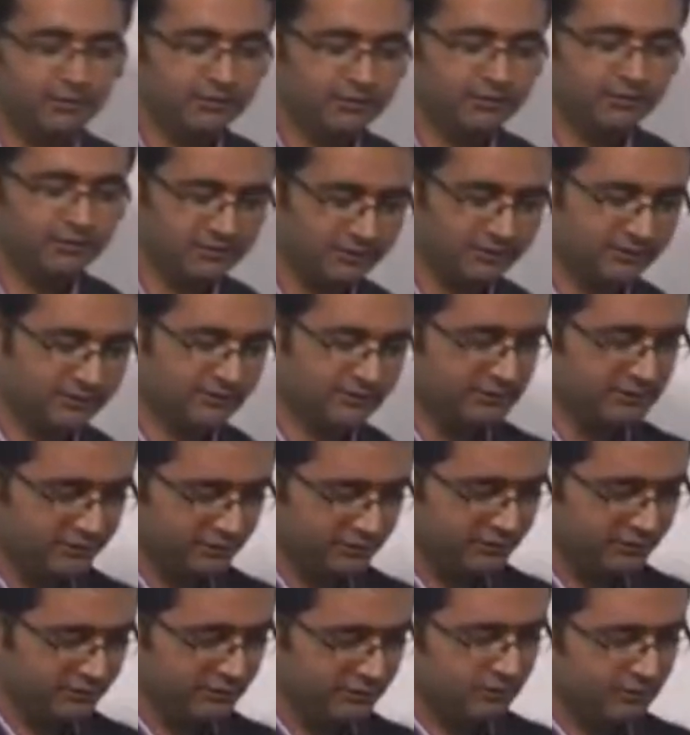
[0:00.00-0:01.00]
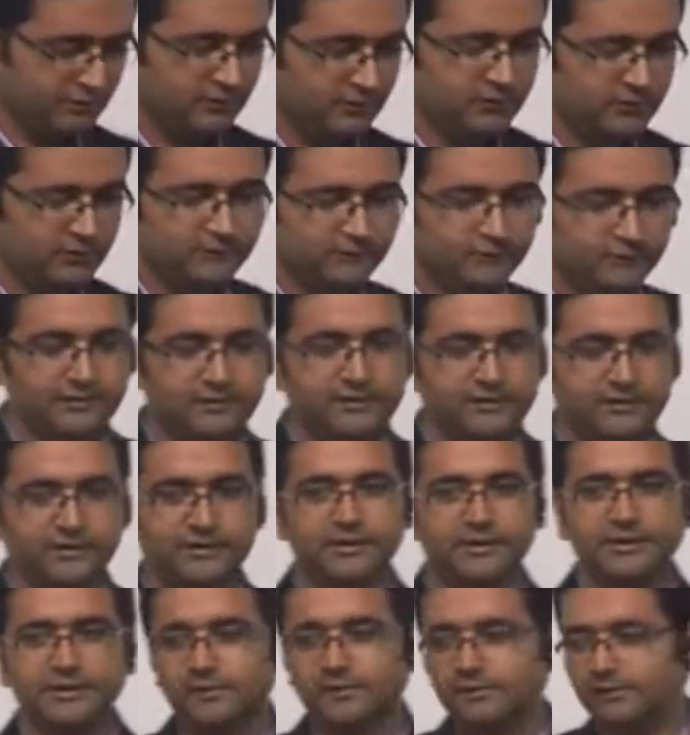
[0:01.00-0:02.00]
about the signals, we
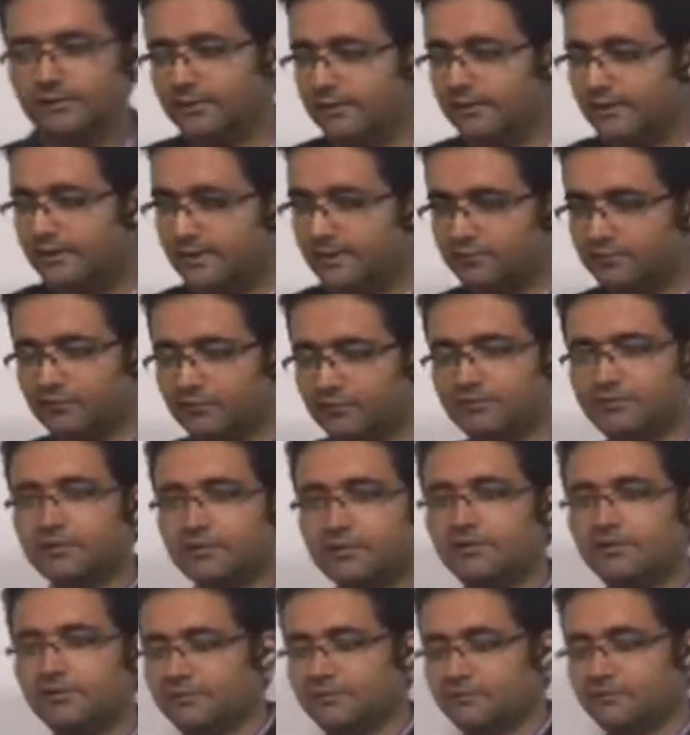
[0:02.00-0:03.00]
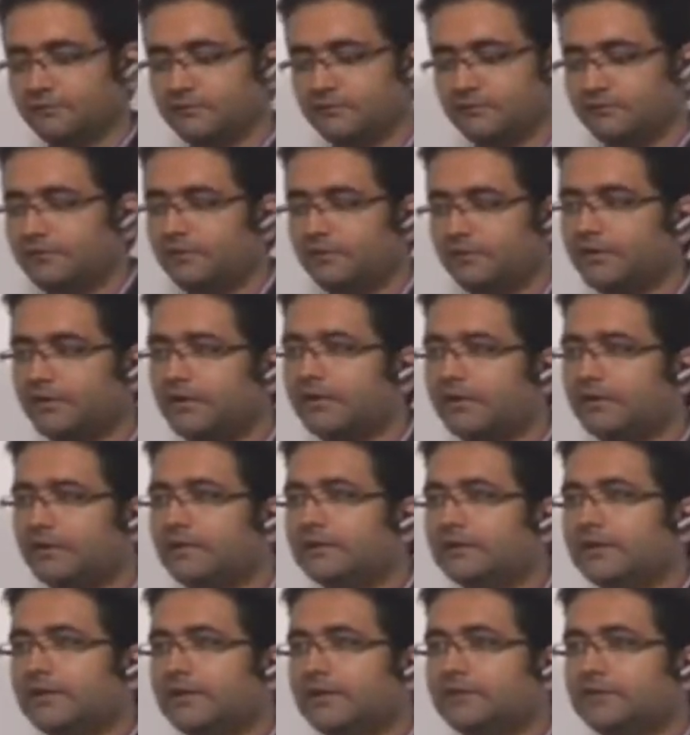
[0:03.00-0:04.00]
studied the types of signals, we studied
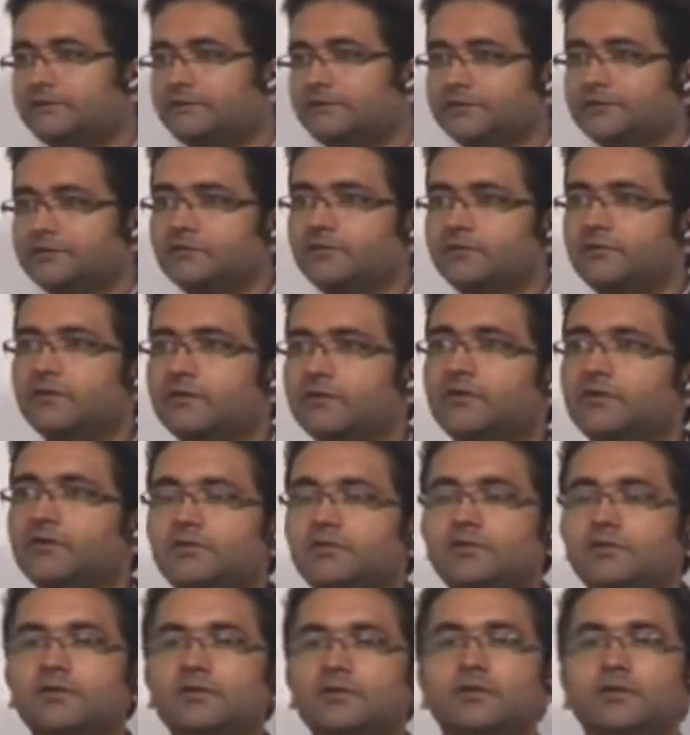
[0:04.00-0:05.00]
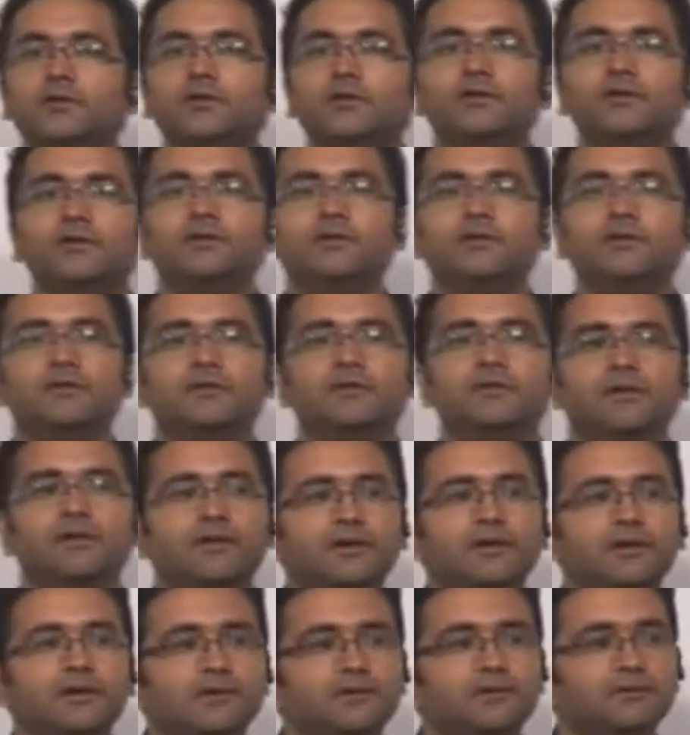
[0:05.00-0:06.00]
the classification of the signals, we
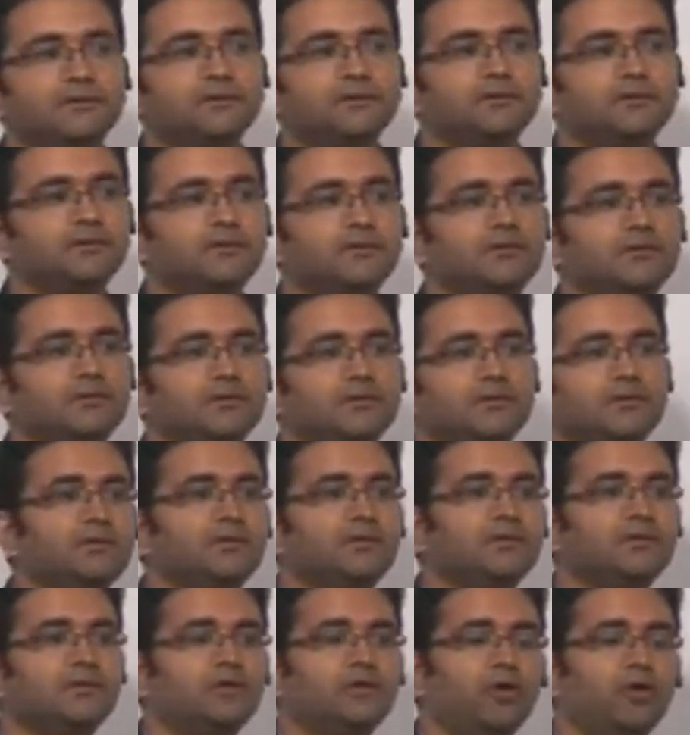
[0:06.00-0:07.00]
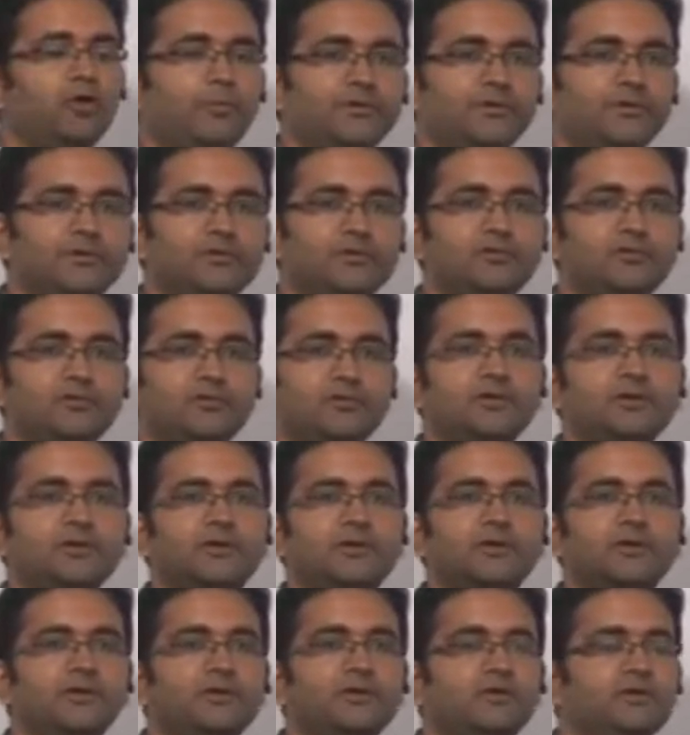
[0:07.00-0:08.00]
studied the operations on the
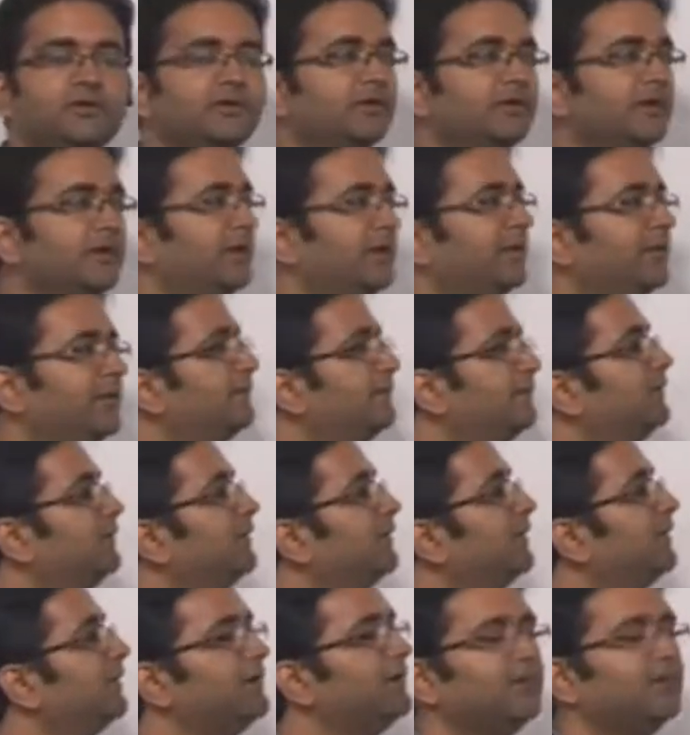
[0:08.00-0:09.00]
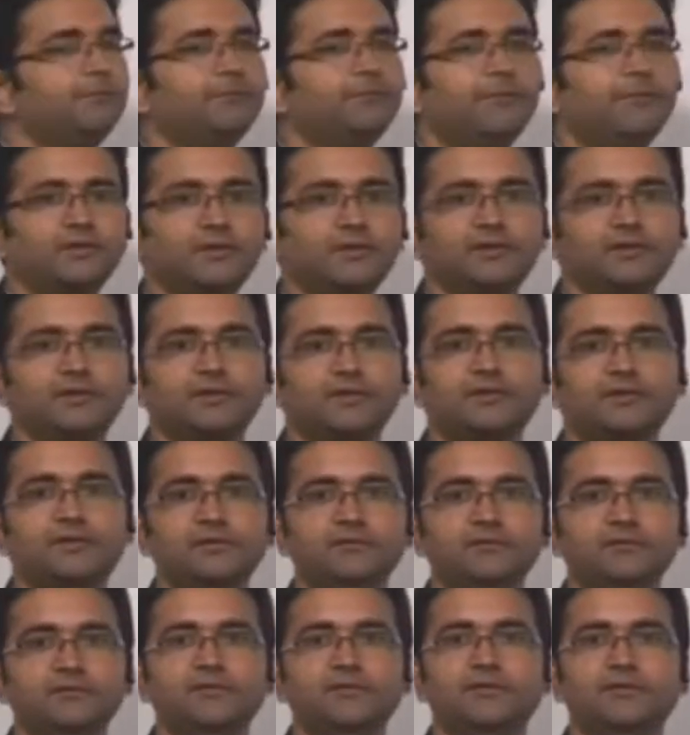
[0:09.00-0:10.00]
signals, and then we studied some basic
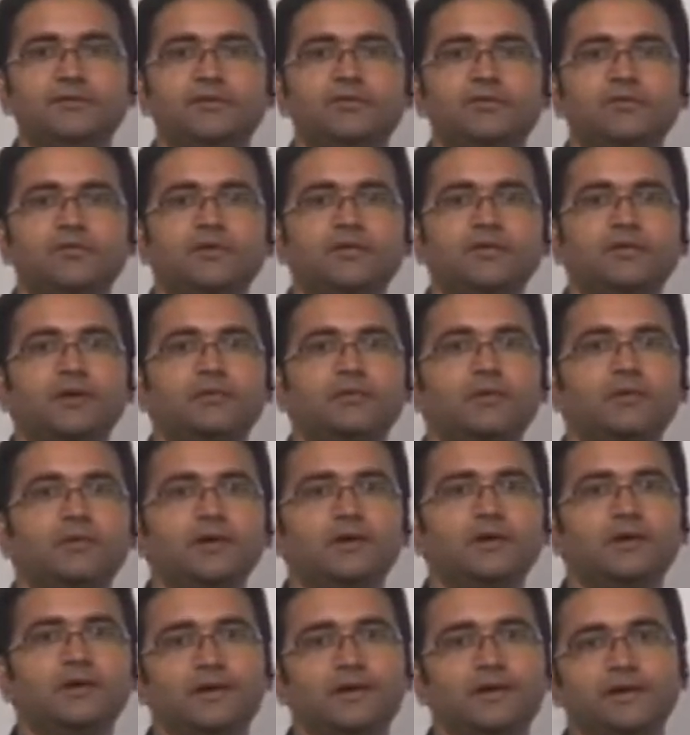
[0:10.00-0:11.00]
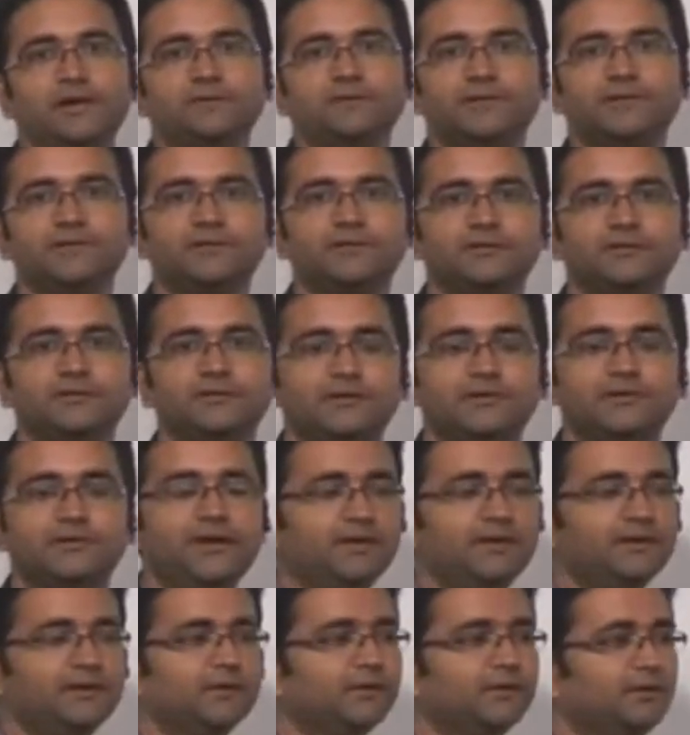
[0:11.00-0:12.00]
signals, which is unit step and delta function,
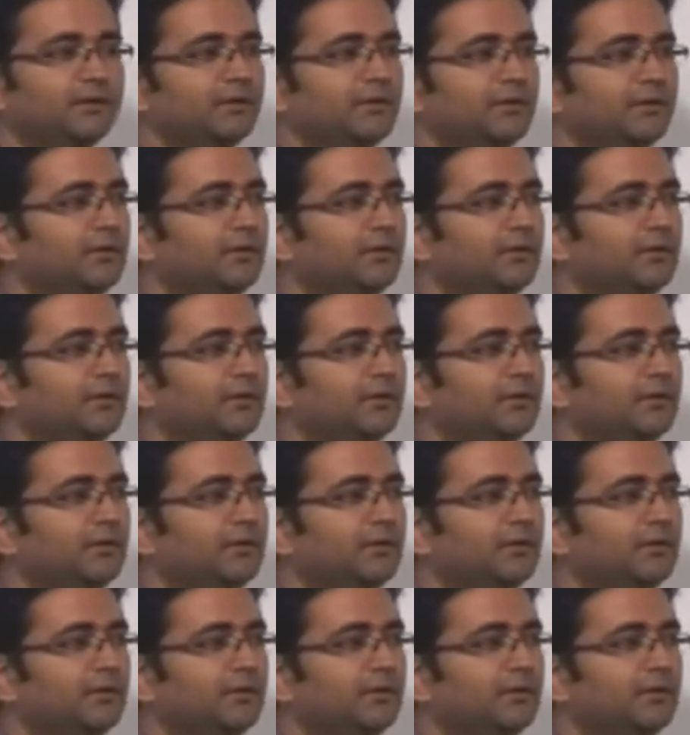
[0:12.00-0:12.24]
right?